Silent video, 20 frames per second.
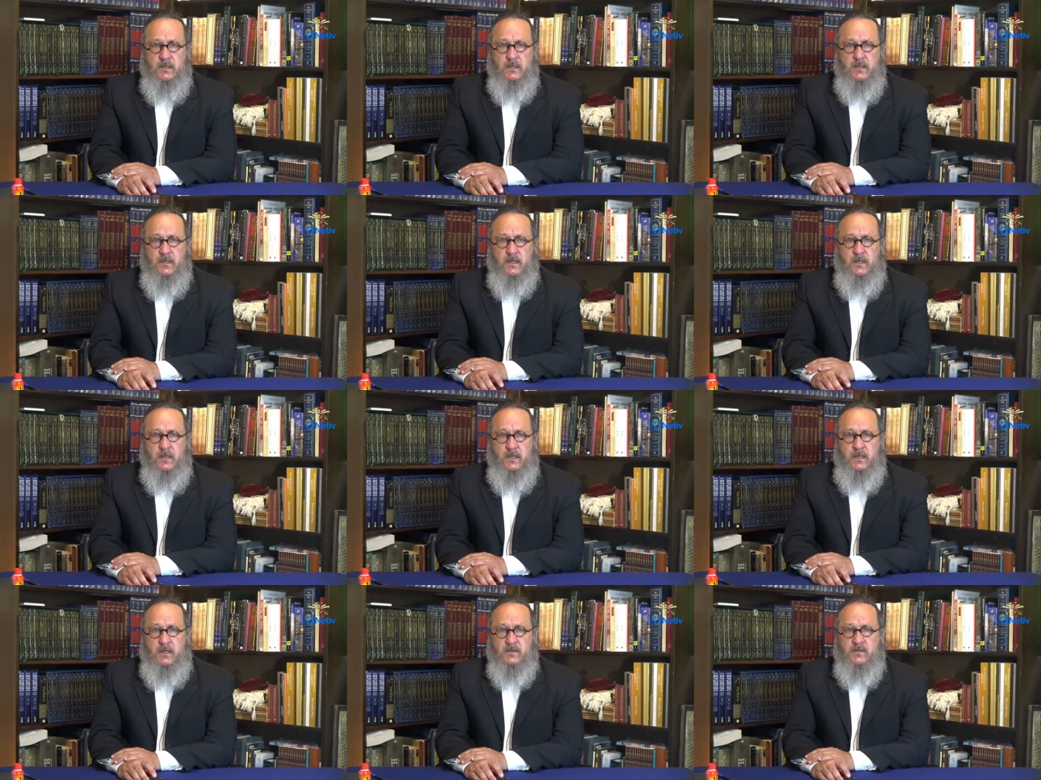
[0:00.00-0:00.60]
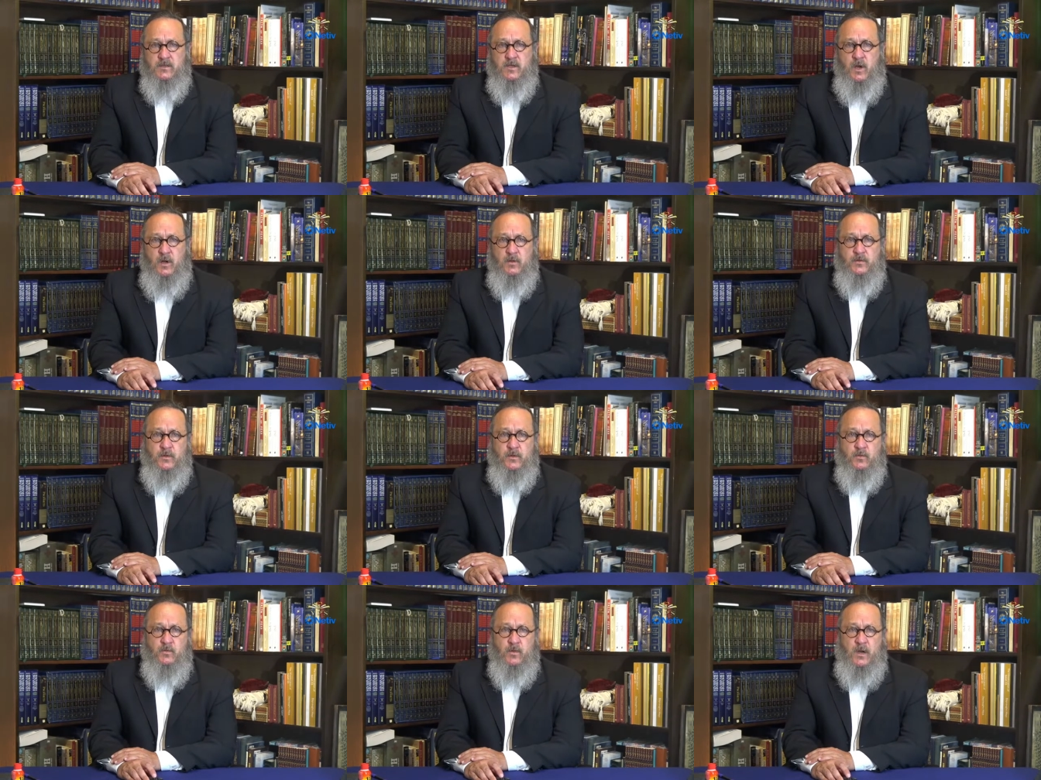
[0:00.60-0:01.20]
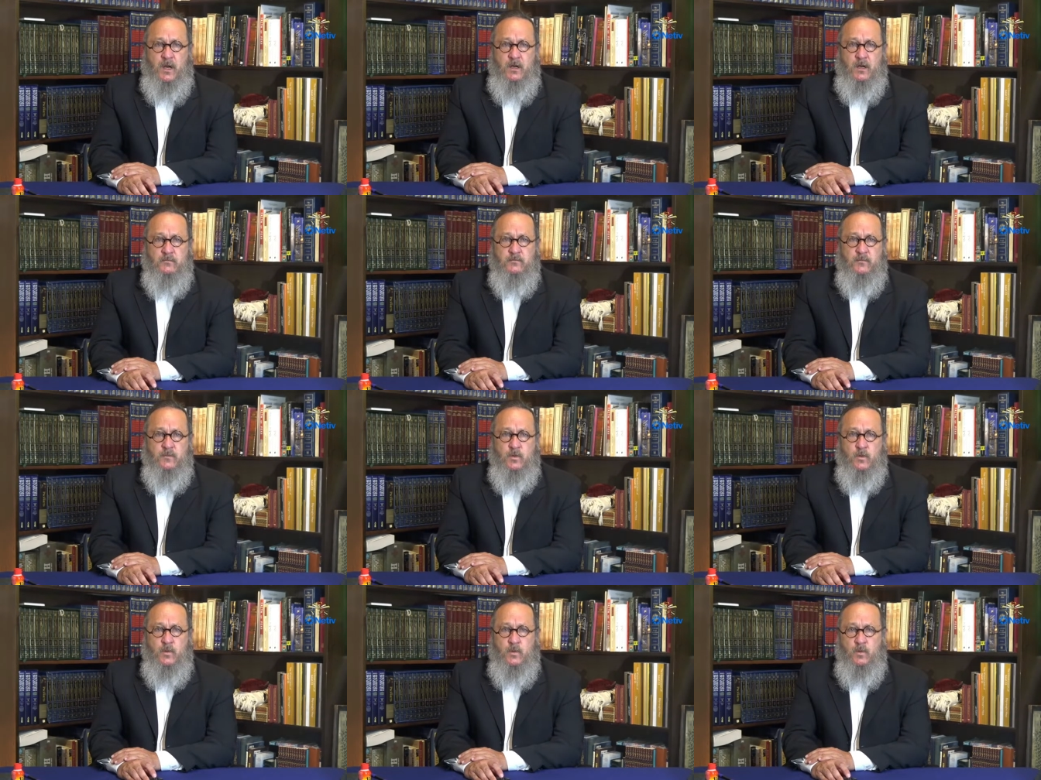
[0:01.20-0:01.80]
it's called the
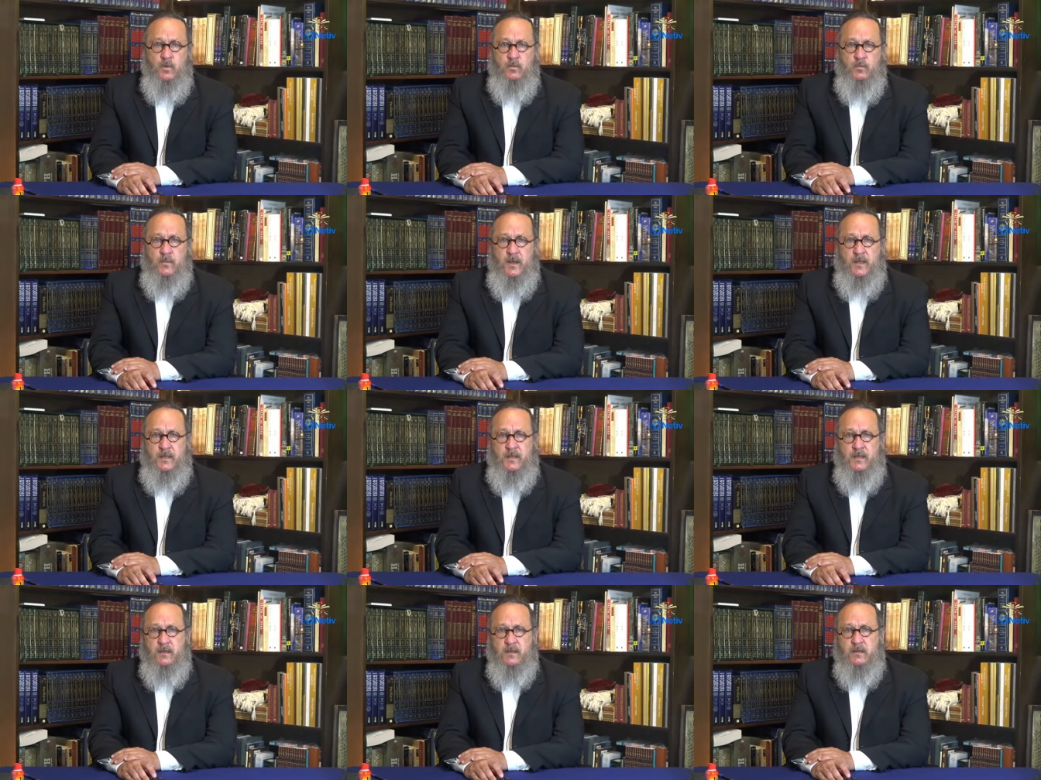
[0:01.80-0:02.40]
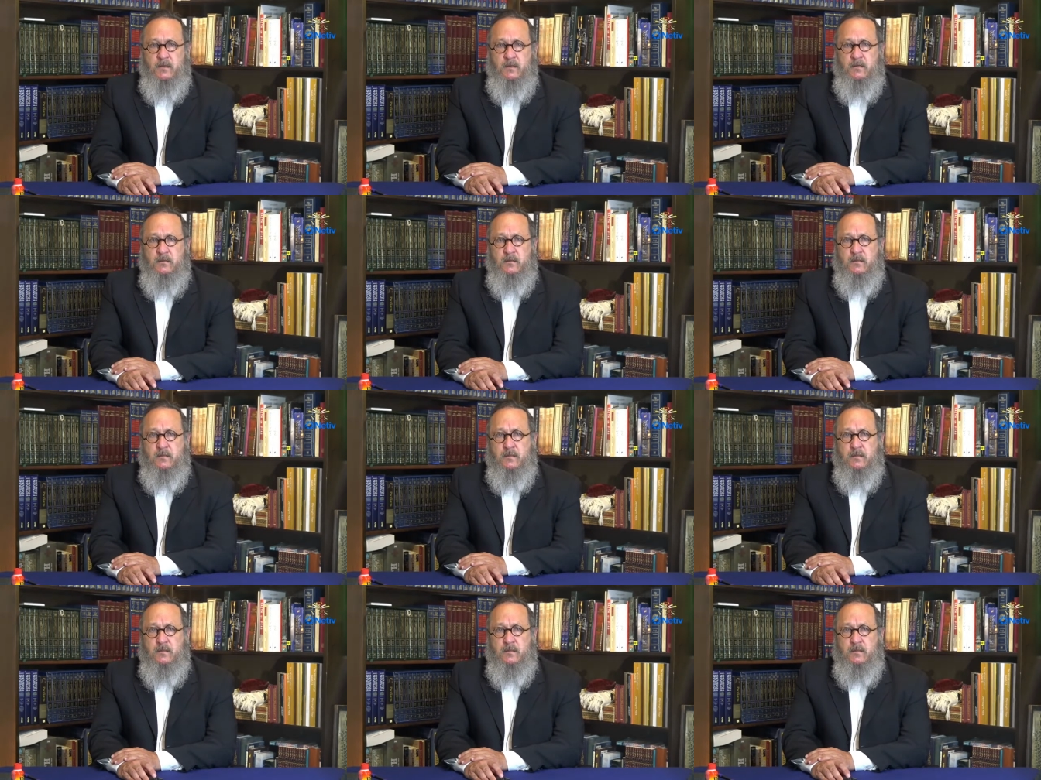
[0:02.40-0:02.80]
Rav Umanid.